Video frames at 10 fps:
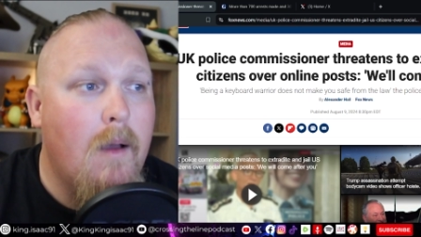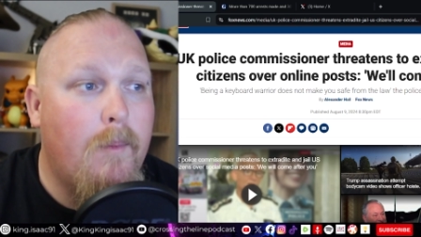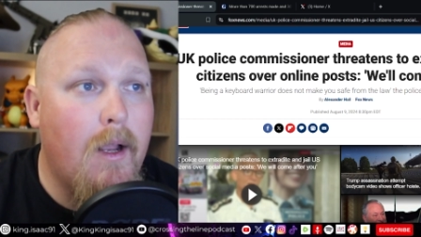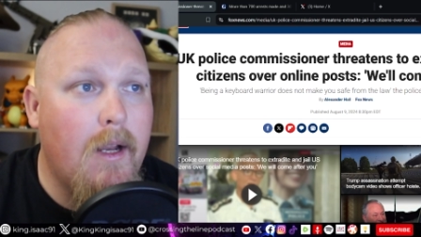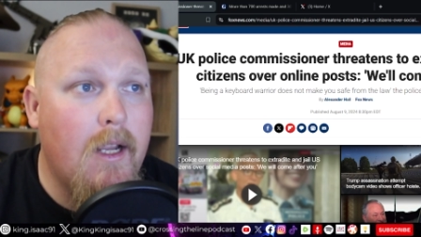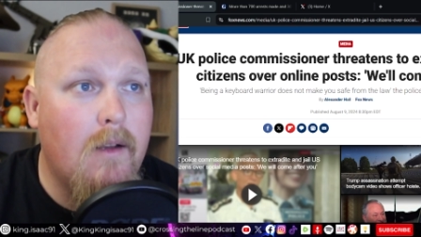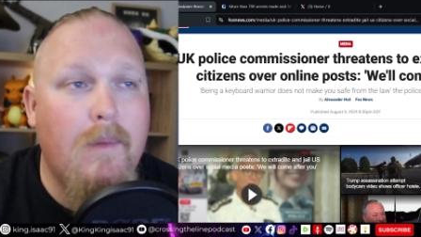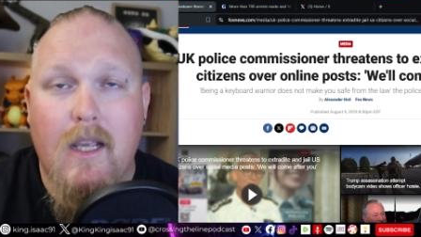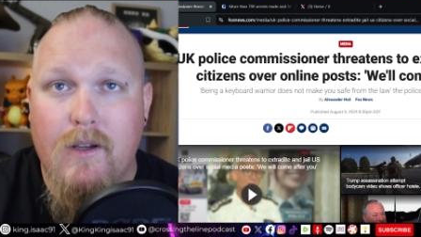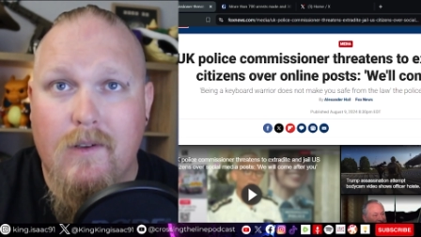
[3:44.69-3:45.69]
but it'd
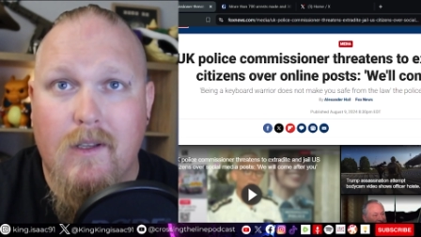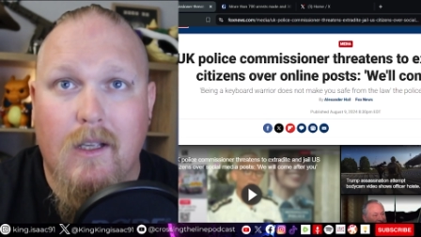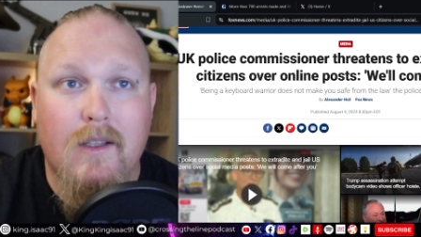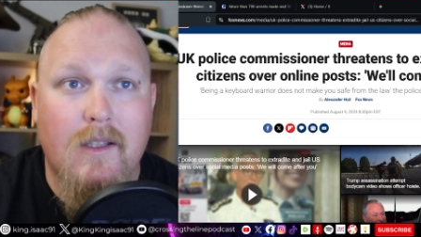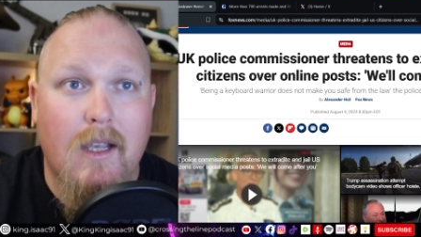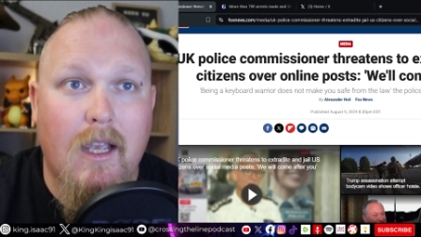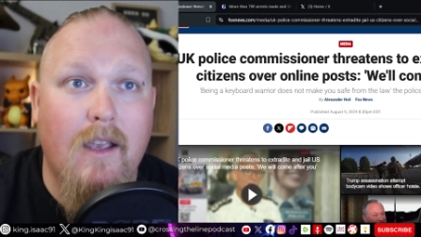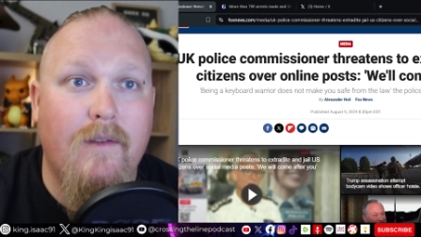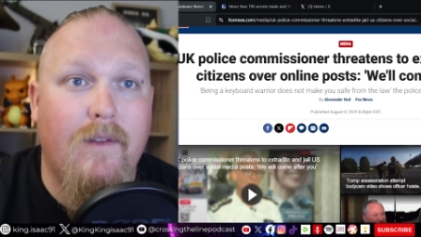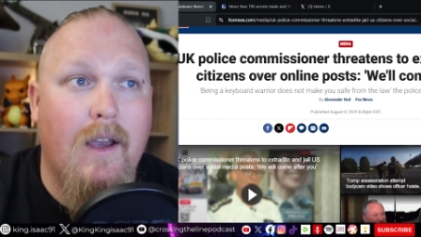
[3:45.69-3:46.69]
be interesting to
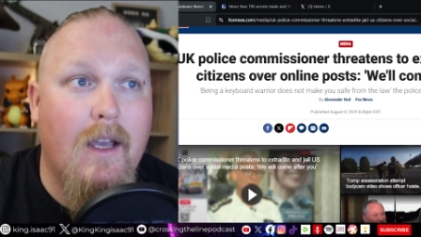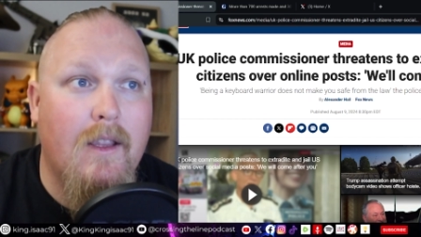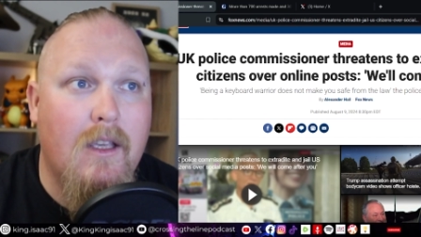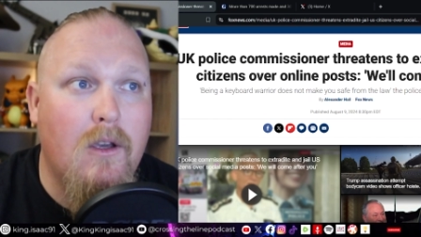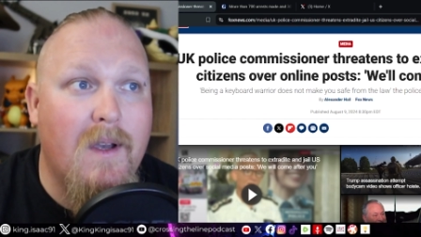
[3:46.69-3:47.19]
see if the